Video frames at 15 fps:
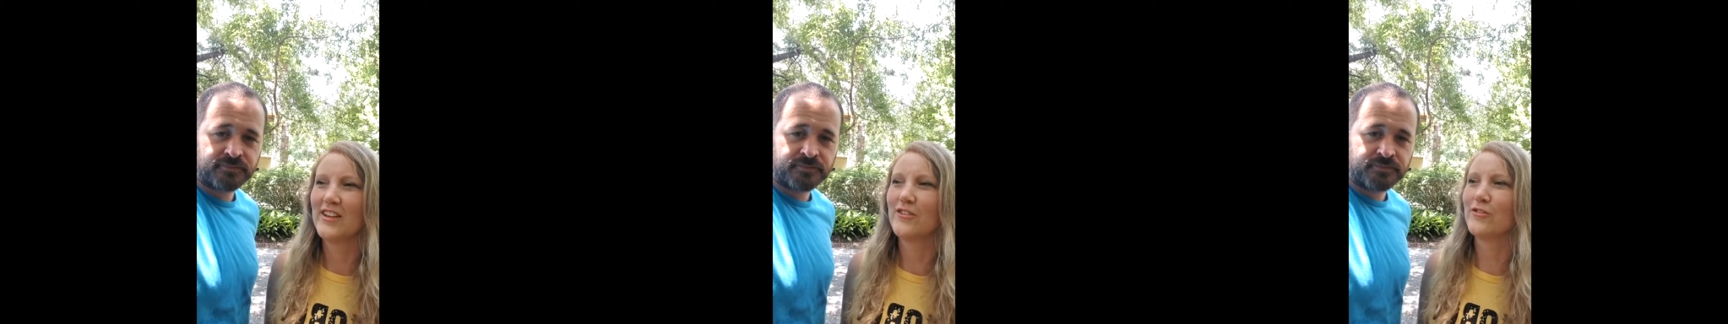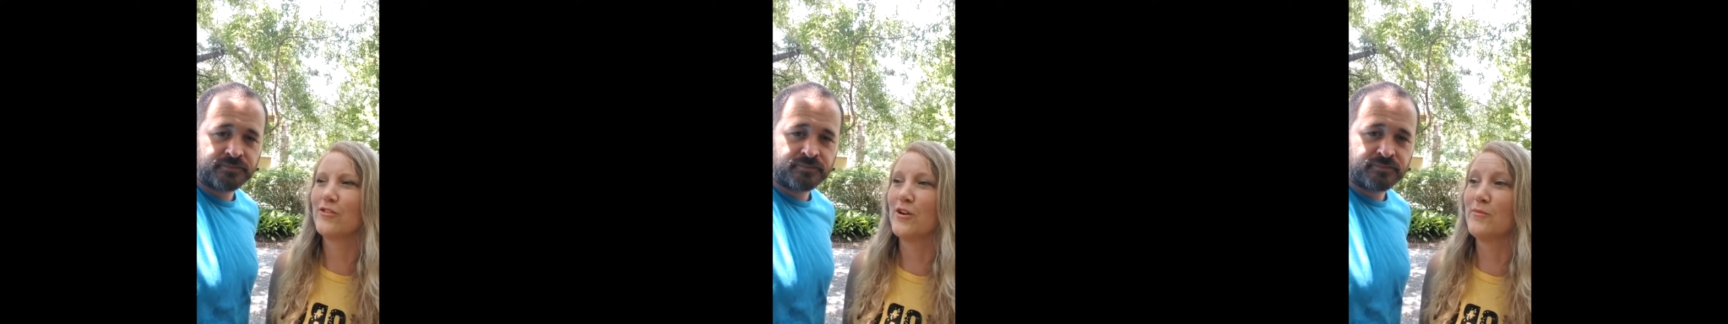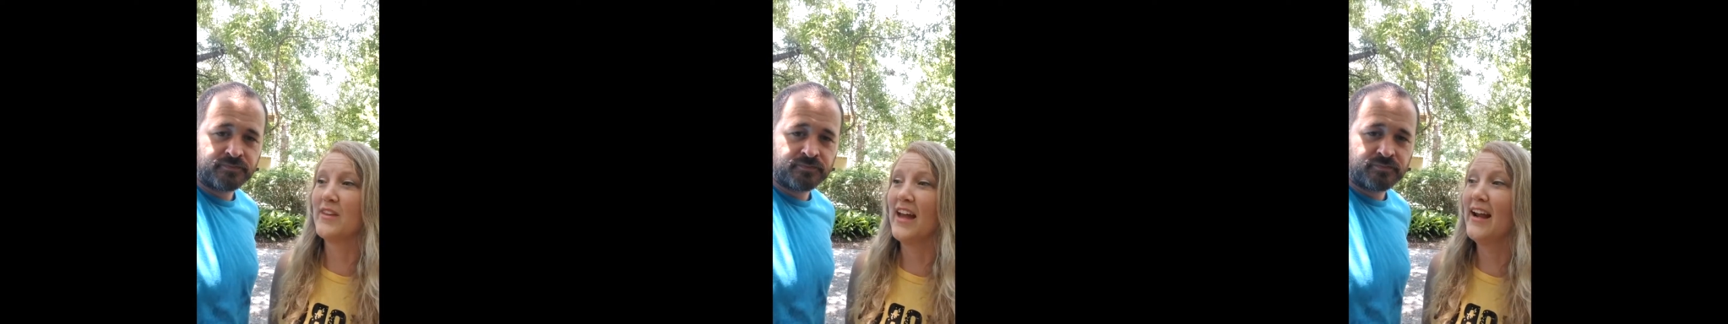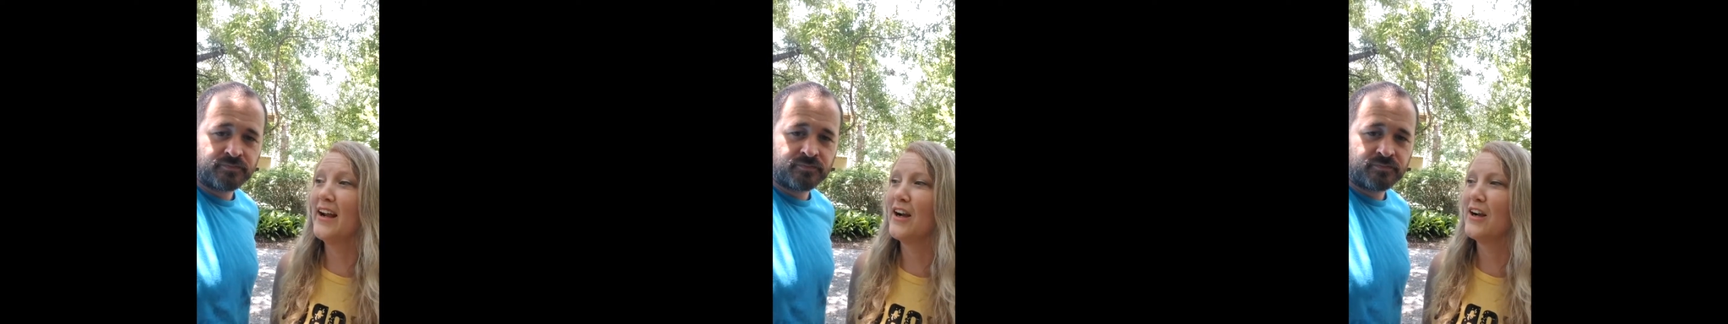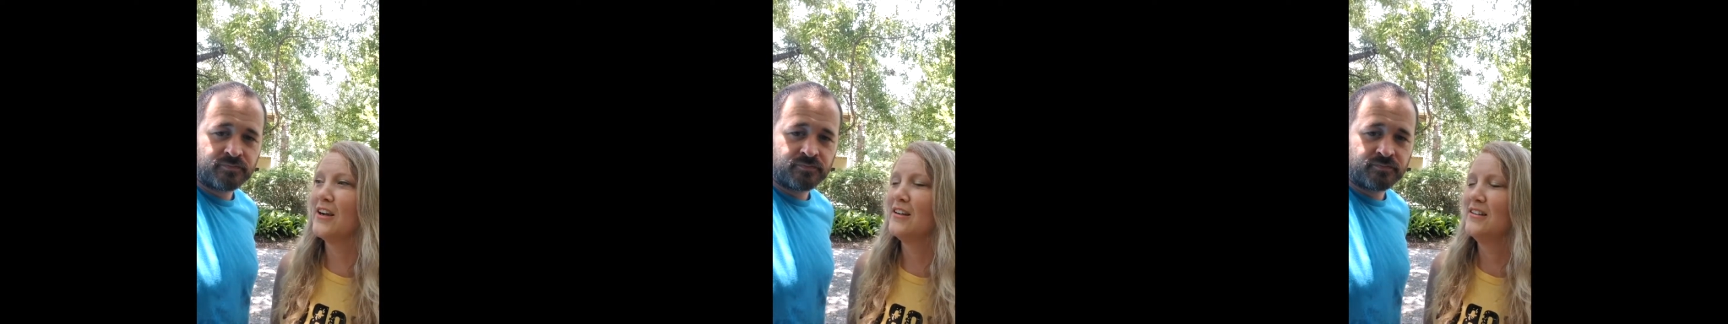Speaker 1: from
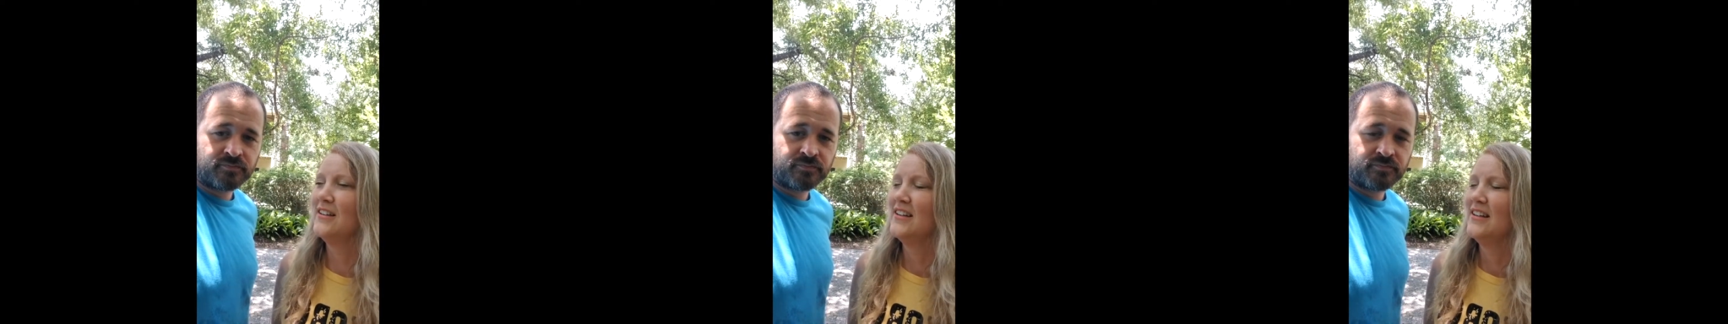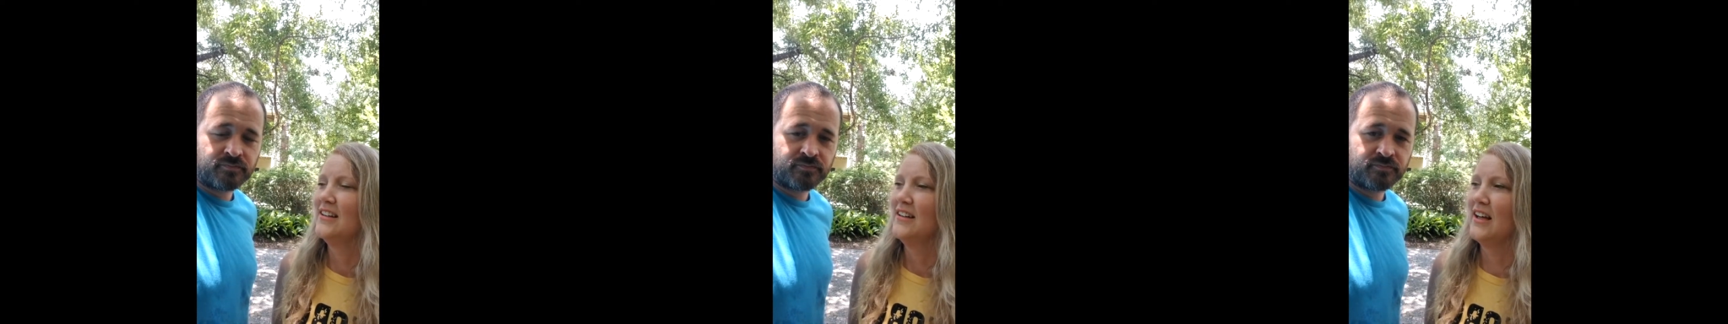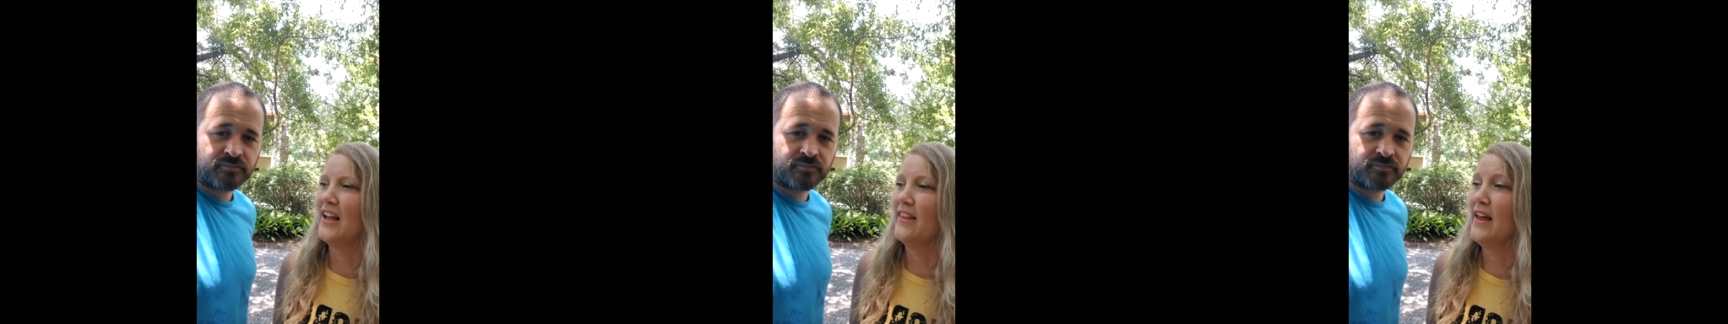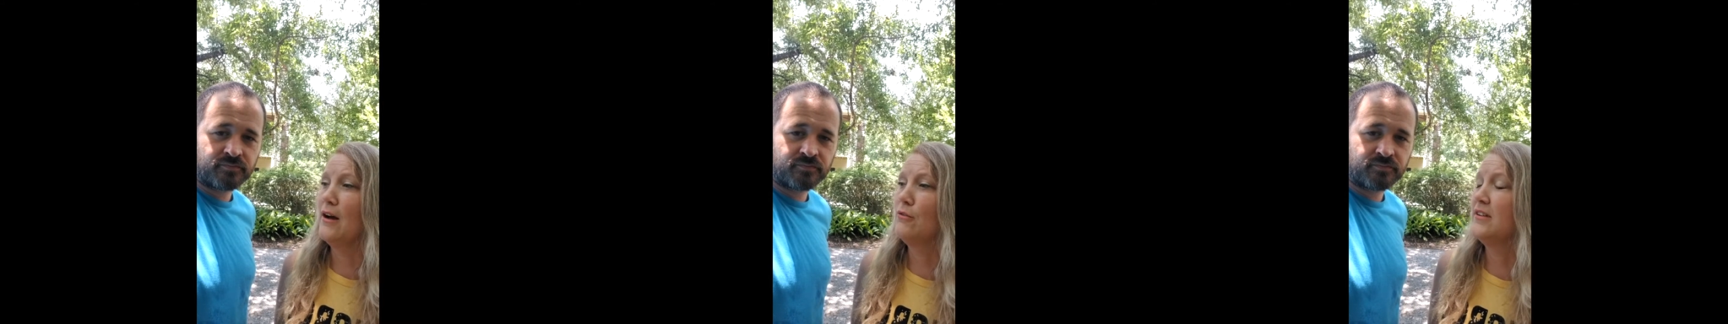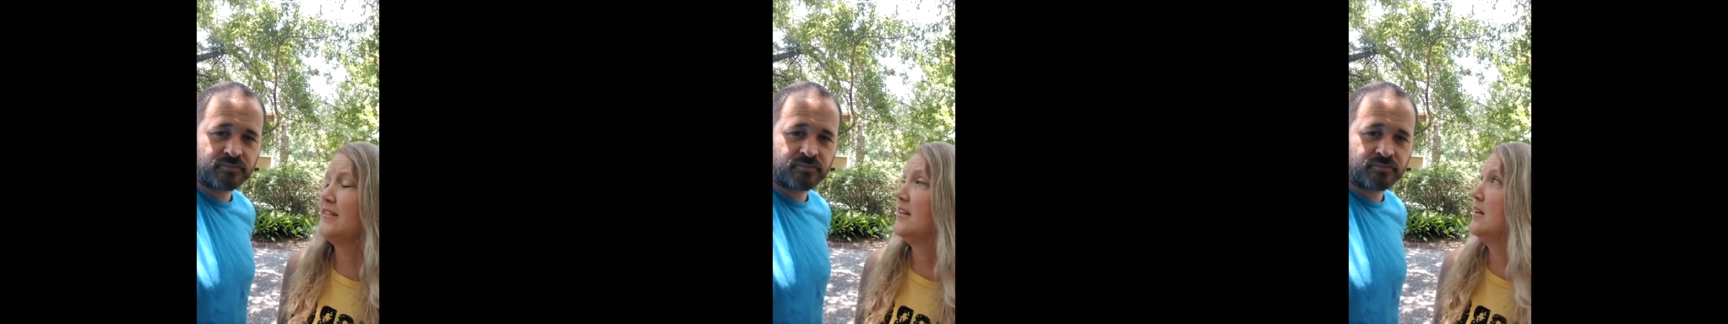there, uh, that
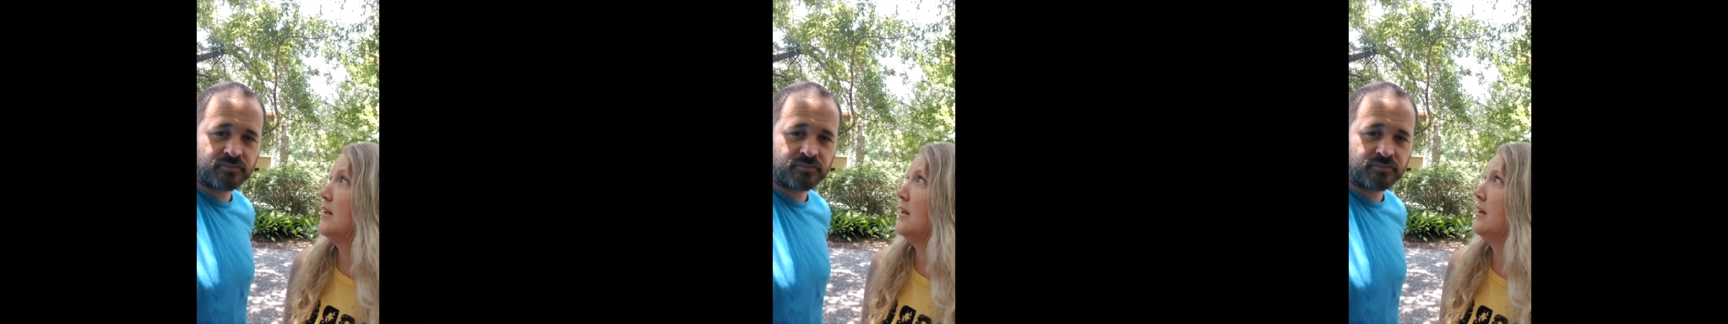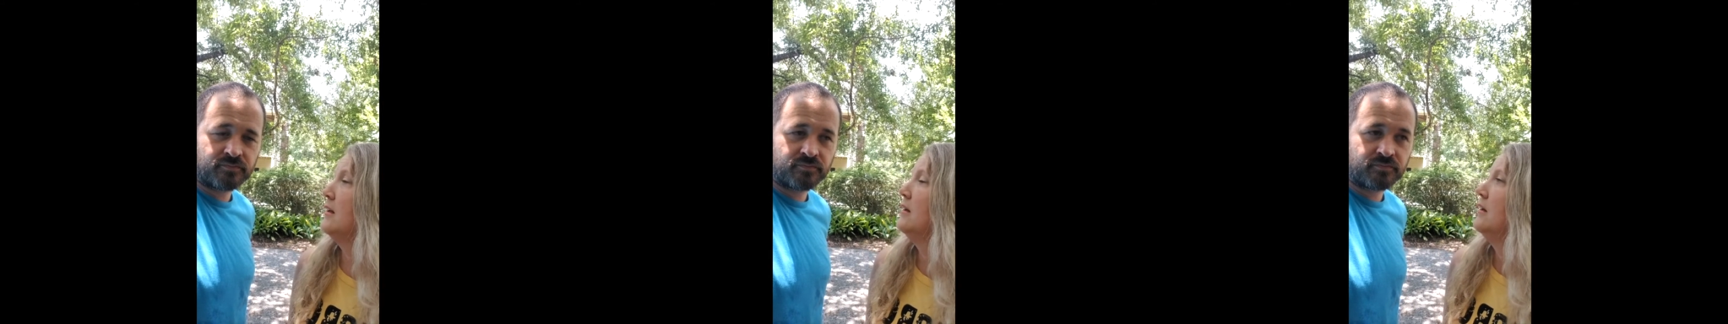was in